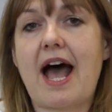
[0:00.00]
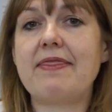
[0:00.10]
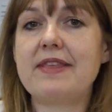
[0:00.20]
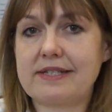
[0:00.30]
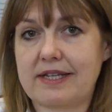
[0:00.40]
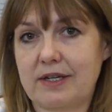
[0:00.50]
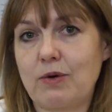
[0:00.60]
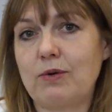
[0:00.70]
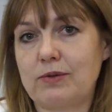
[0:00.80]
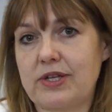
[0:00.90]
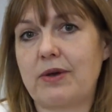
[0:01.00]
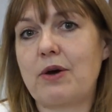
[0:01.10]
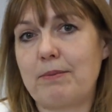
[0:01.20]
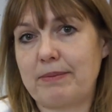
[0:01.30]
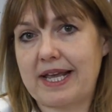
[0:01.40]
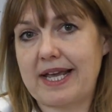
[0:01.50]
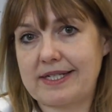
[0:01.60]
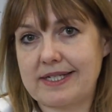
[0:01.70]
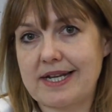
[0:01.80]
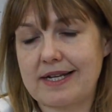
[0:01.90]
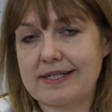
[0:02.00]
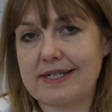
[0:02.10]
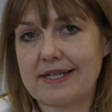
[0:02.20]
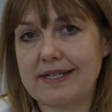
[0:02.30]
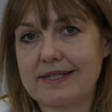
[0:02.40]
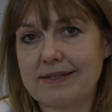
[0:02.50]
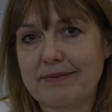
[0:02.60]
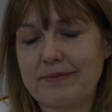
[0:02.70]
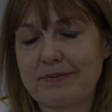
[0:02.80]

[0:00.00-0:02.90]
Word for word: and this can also complicate analysis.